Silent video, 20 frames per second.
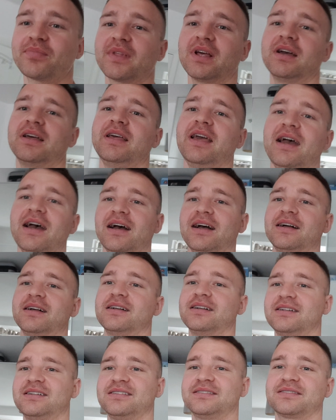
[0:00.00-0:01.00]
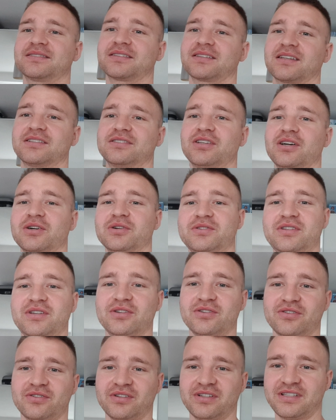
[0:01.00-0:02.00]
Yeah. So see you
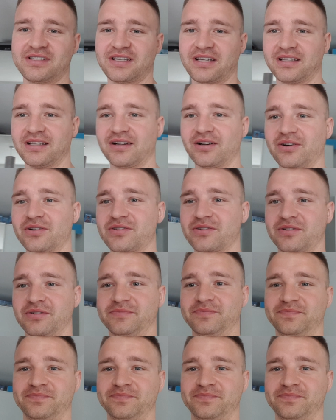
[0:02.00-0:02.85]
soon inside the Costco.